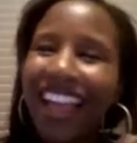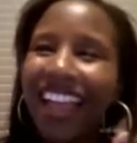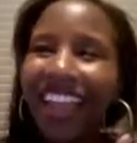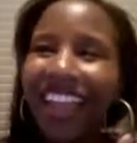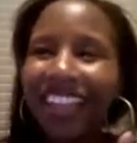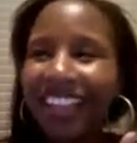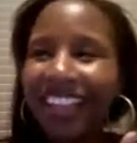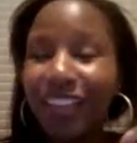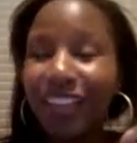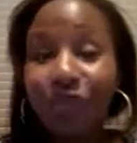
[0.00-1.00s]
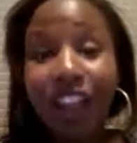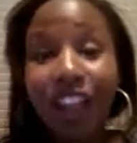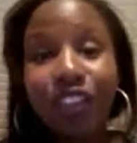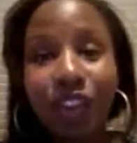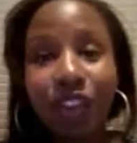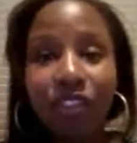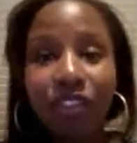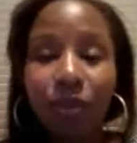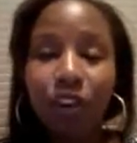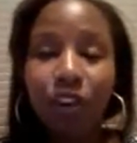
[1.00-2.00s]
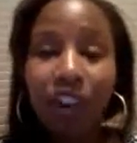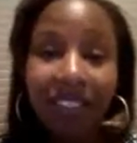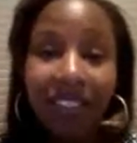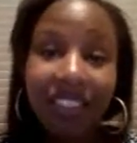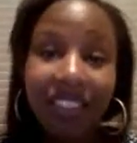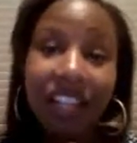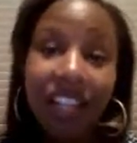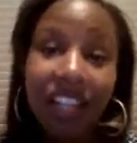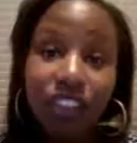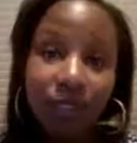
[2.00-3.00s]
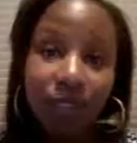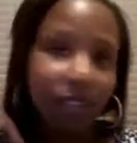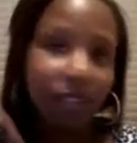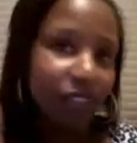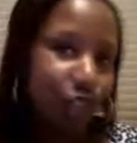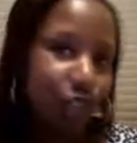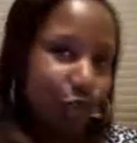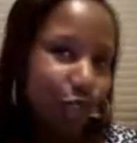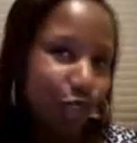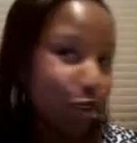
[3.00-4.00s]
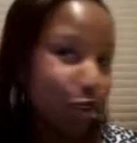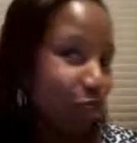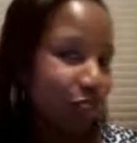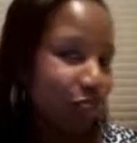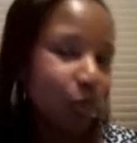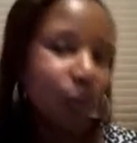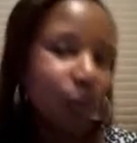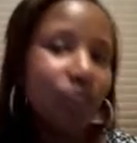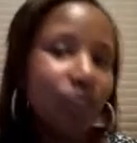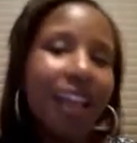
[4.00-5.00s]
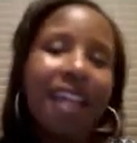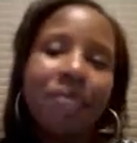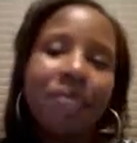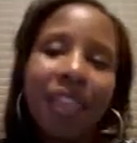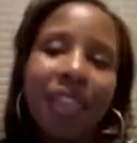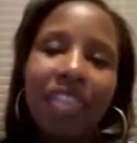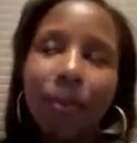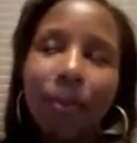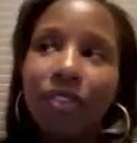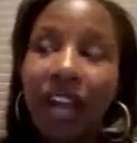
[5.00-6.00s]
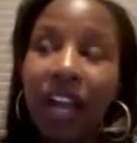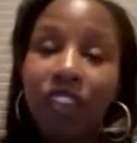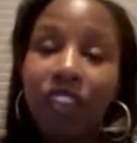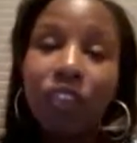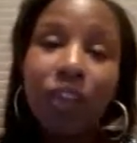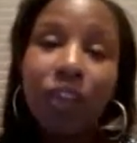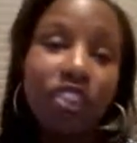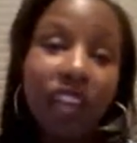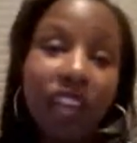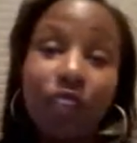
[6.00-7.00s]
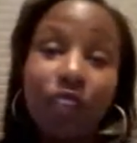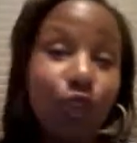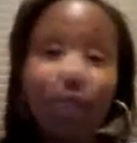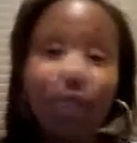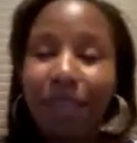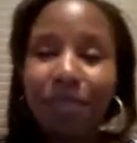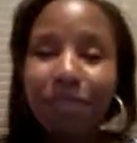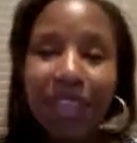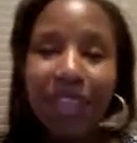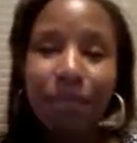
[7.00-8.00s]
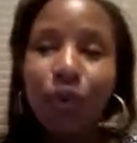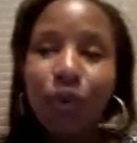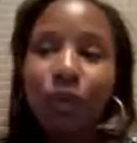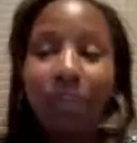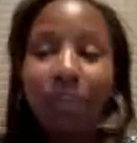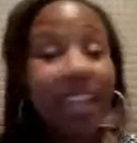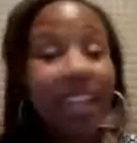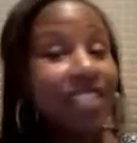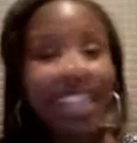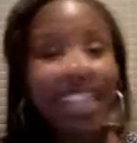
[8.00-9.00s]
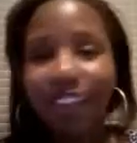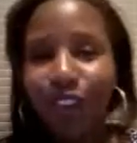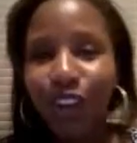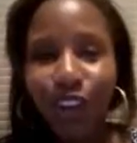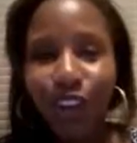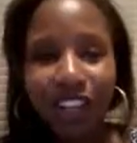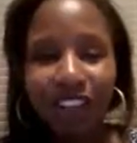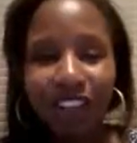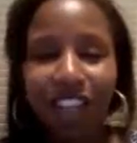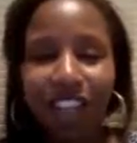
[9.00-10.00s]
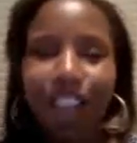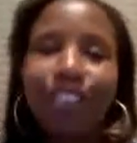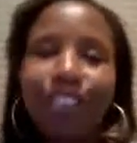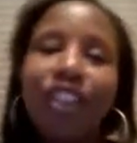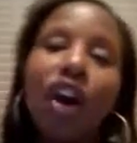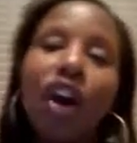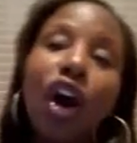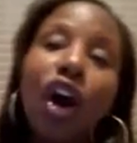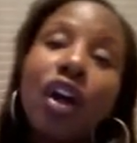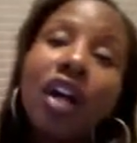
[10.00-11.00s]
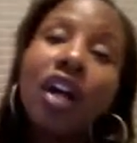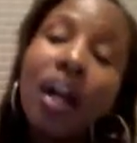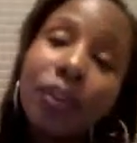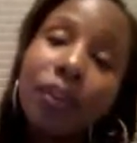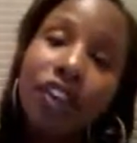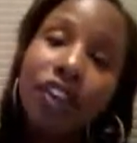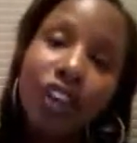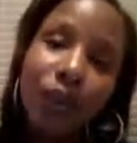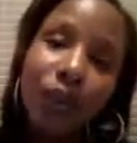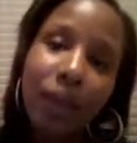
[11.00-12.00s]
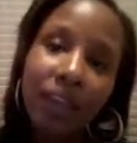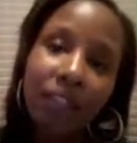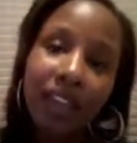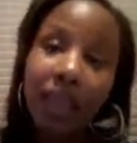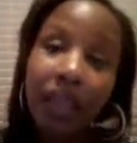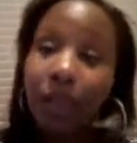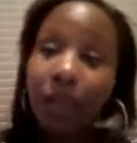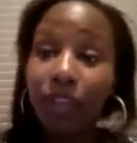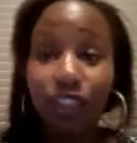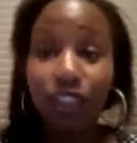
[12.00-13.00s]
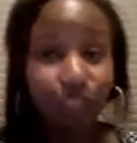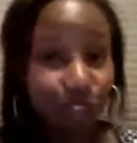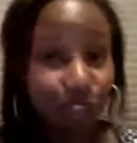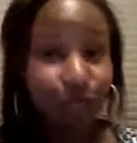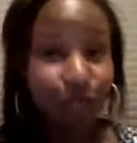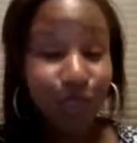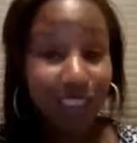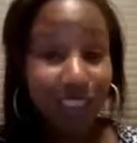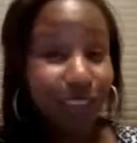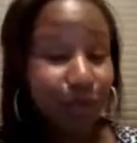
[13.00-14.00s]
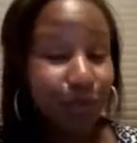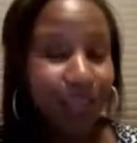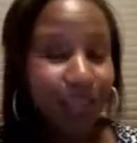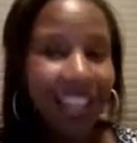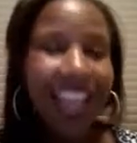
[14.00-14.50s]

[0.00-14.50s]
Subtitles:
and restaurants from across the country, eventually across the world, that provides specialized food that people may have never heard of. So they'll all come to her website because she's a food expert,